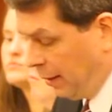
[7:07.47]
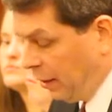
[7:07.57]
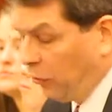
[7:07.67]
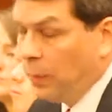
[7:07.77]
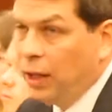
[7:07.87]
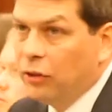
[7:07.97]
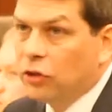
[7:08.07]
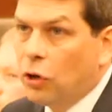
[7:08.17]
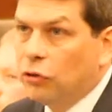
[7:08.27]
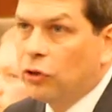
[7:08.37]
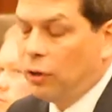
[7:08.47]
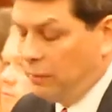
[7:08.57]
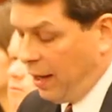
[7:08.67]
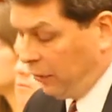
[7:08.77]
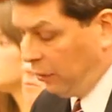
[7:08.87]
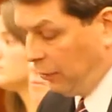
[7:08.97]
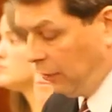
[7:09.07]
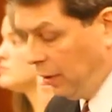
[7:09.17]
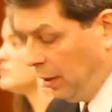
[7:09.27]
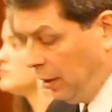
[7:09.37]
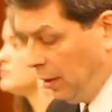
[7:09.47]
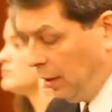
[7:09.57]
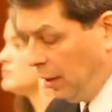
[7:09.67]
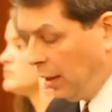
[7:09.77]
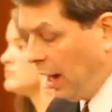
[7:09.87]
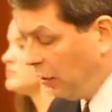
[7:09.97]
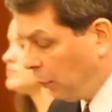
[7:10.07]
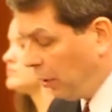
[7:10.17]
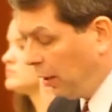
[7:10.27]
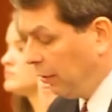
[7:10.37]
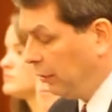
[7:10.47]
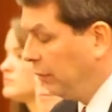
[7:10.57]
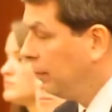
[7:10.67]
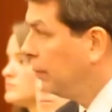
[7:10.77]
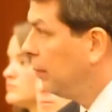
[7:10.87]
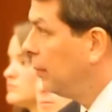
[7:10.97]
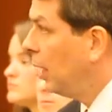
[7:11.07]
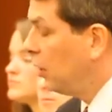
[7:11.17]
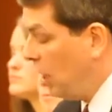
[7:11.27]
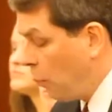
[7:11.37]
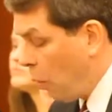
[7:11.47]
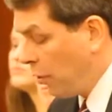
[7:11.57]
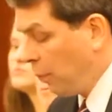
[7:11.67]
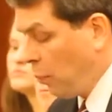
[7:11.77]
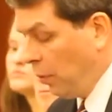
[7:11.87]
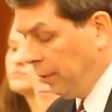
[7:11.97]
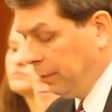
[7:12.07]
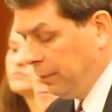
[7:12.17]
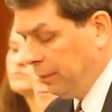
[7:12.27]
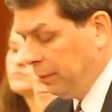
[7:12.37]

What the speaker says: This means Coast Guard vessels and icebreakers, a deep water port,